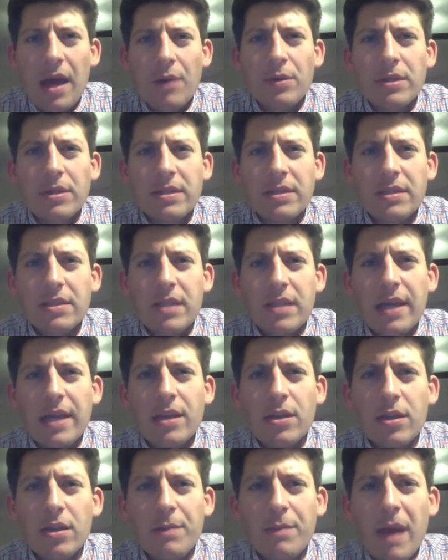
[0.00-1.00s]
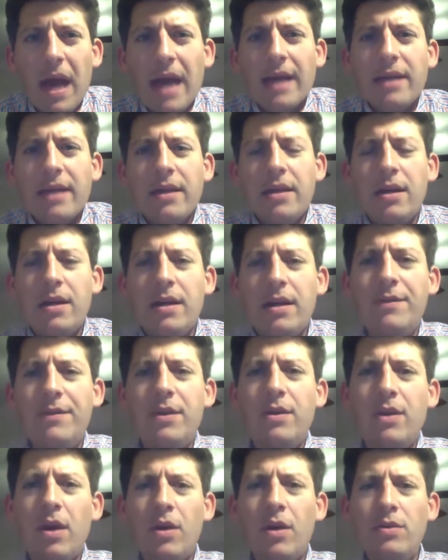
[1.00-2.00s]
take a look back. If you
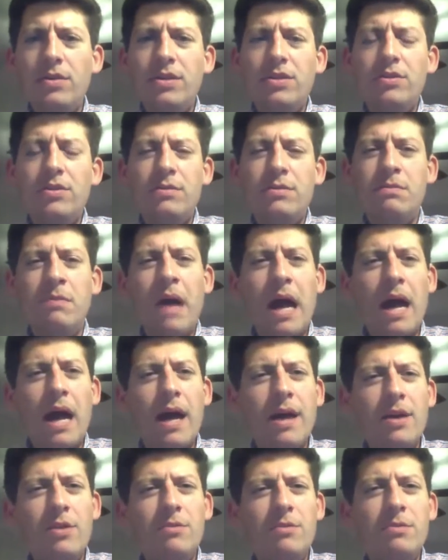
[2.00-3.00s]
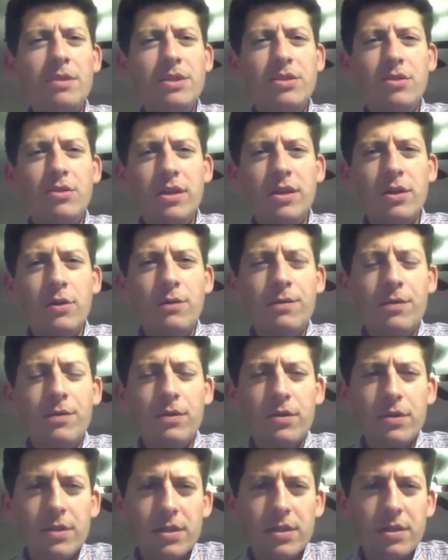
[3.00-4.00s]
go to mine or Mr.
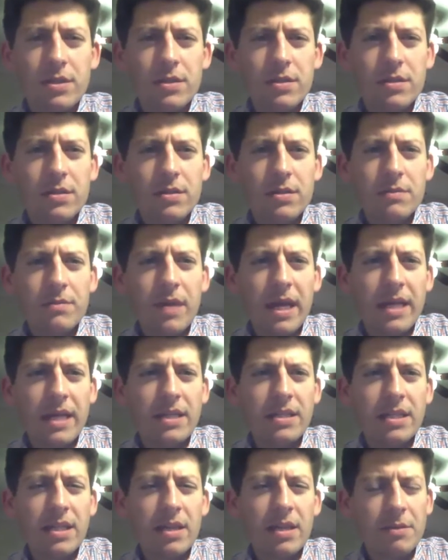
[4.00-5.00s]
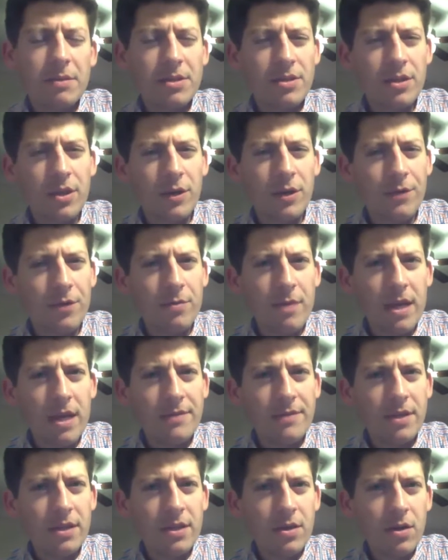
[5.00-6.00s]
Guilford's page, I think Mr. Guilford may have
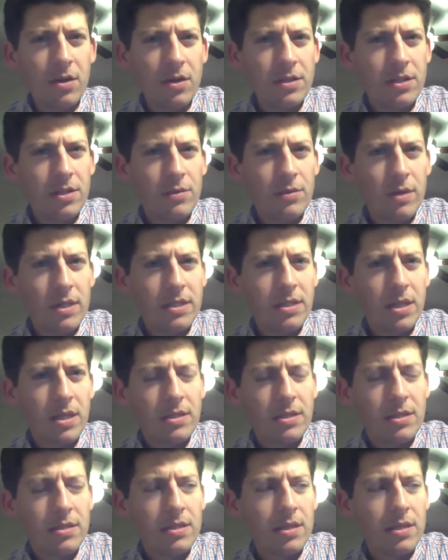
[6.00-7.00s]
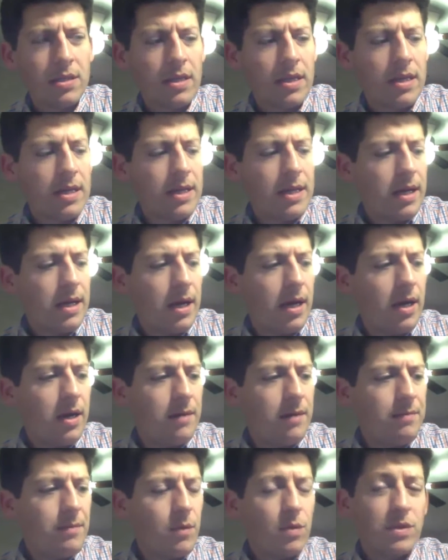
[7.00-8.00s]
done the cause of the Renaissance.
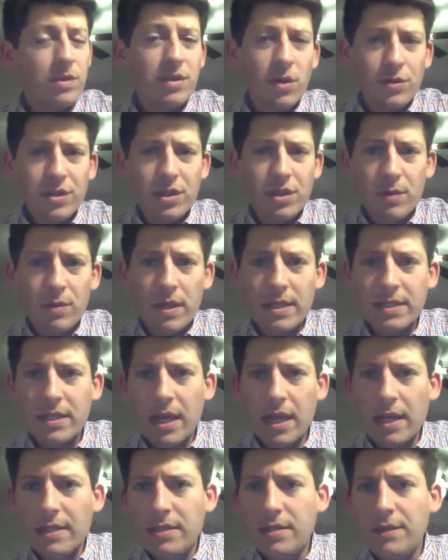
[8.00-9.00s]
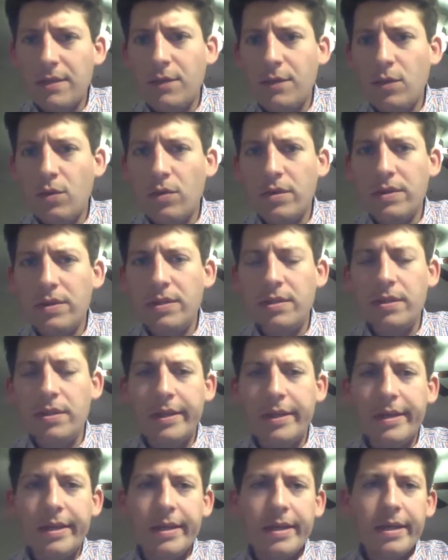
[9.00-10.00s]
Results of the Renaissance, of course,
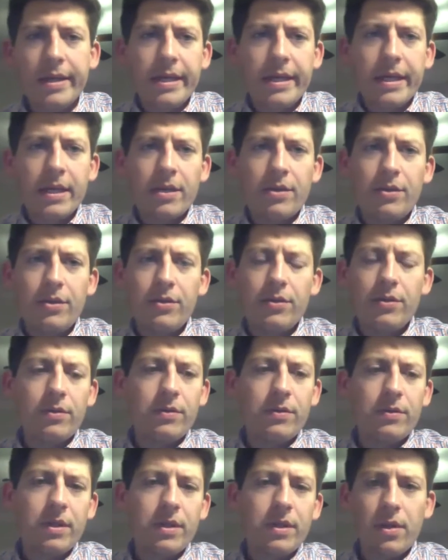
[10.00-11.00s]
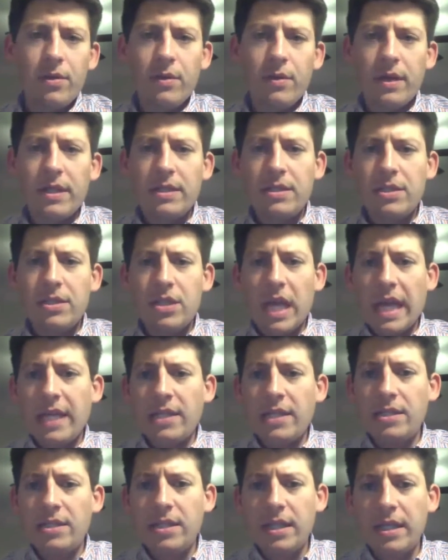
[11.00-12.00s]
include, you know, a
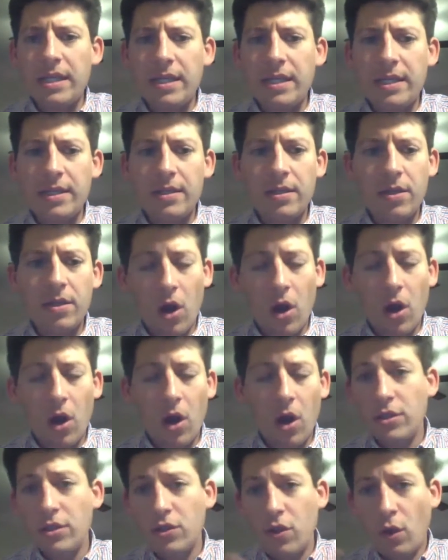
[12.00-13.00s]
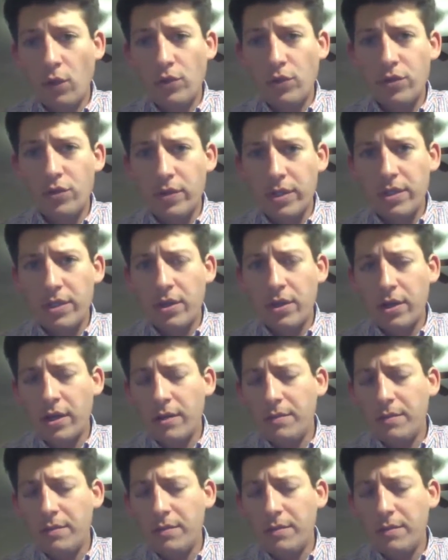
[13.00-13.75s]
change in art and culture in Europe,